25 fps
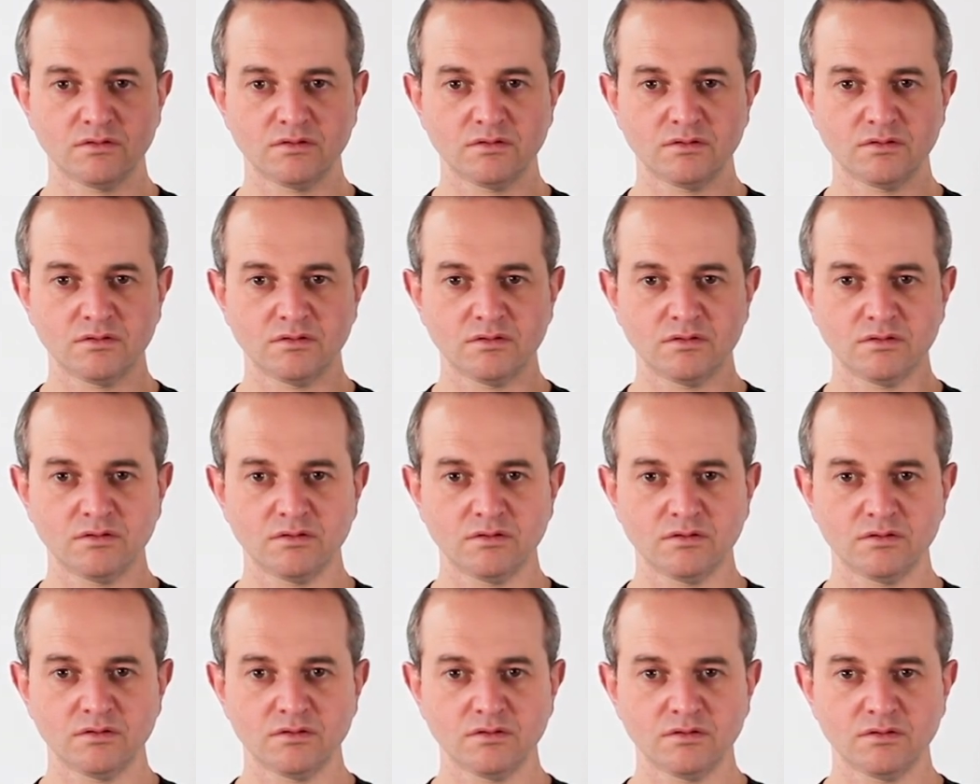
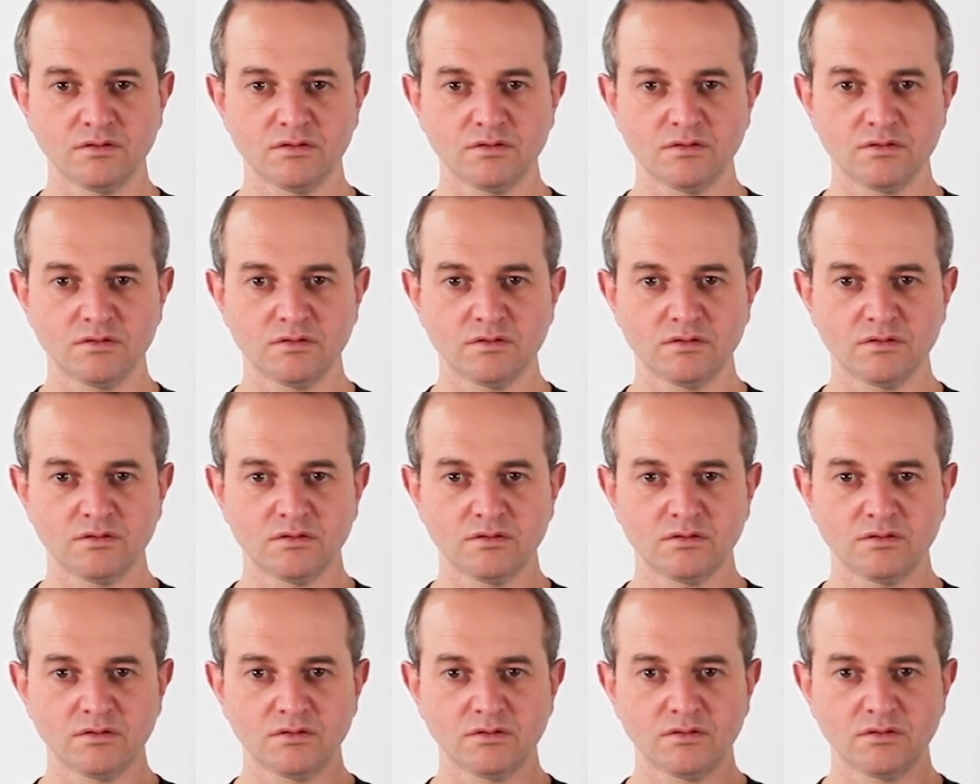
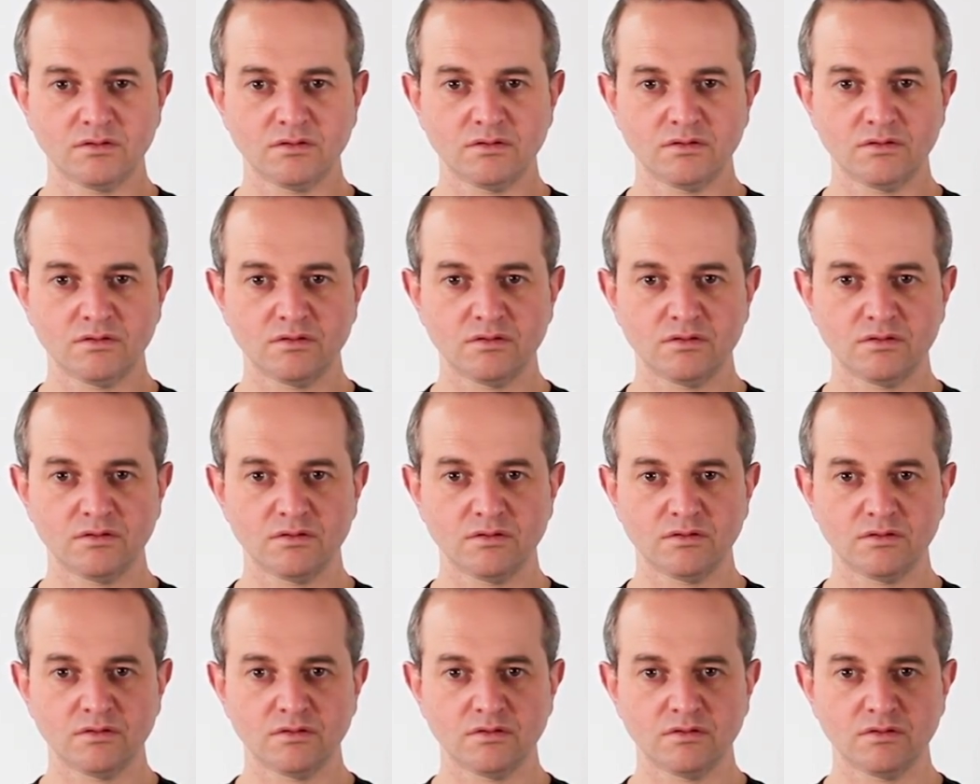
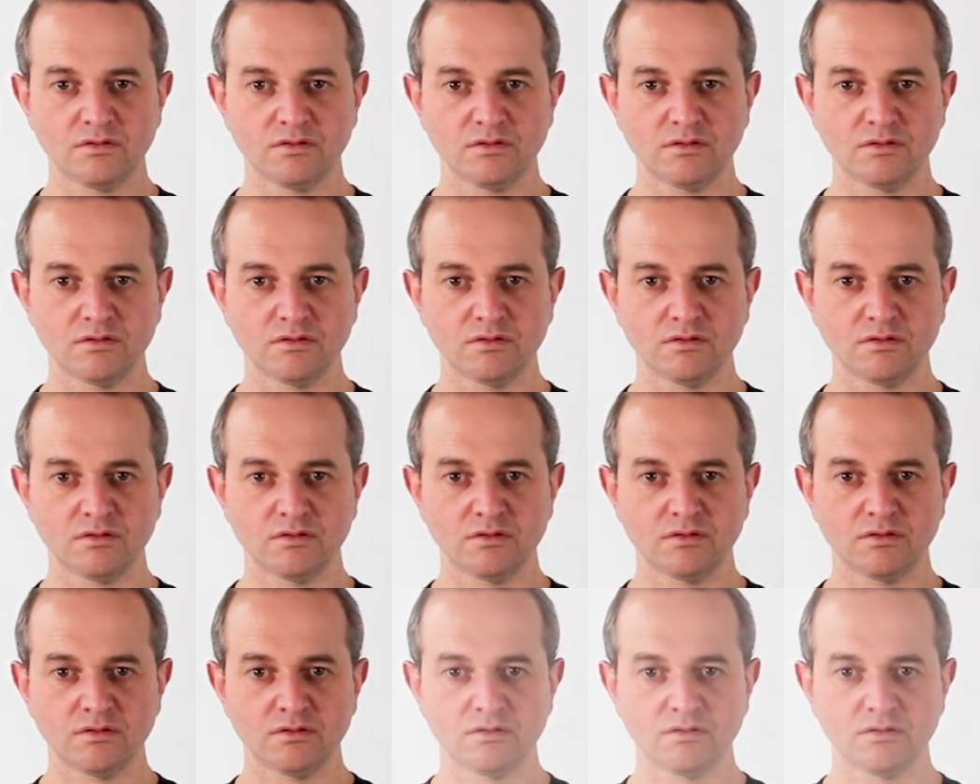[no speech]